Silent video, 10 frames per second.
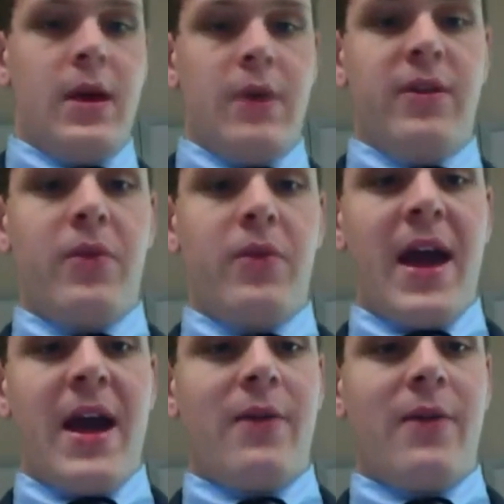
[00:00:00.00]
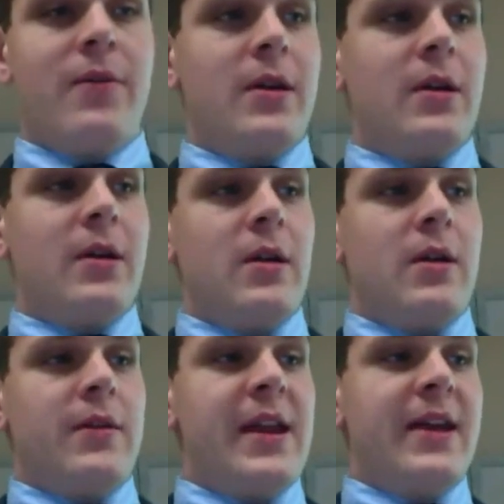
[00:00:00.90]
so then we have
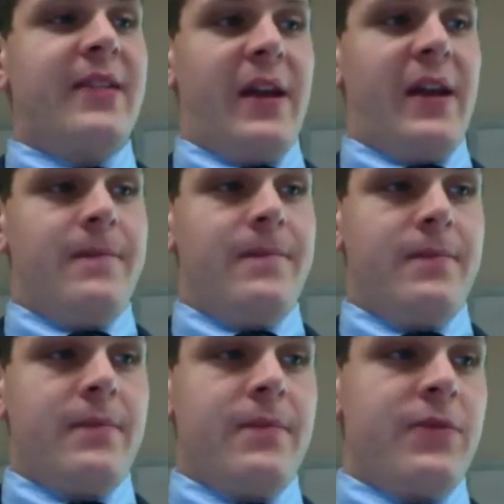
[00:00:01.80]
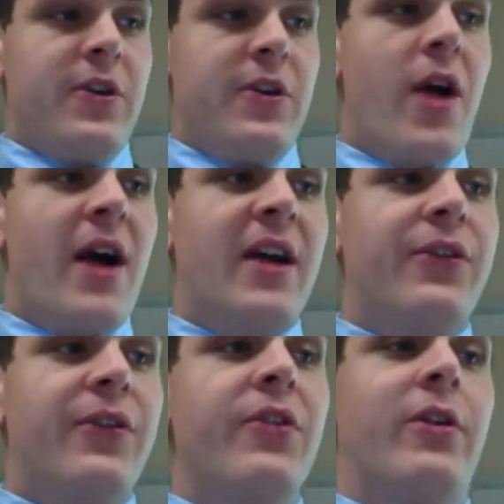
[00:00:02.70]
the next day. So Crockett's
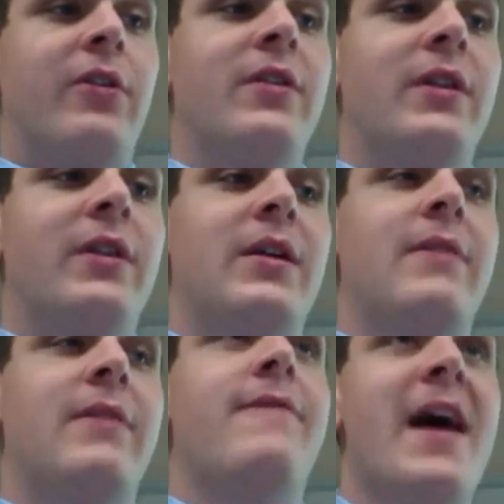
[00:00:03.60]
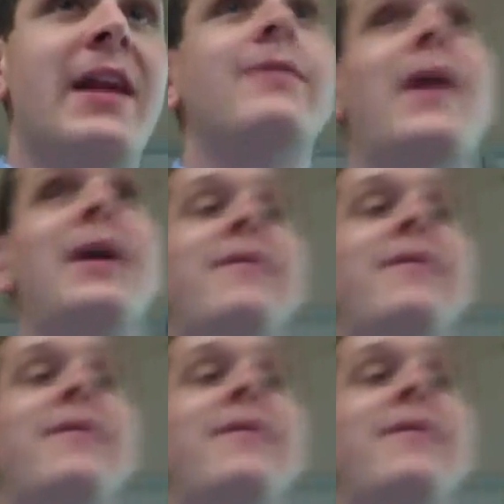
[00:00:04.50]
funeral. Fannin finally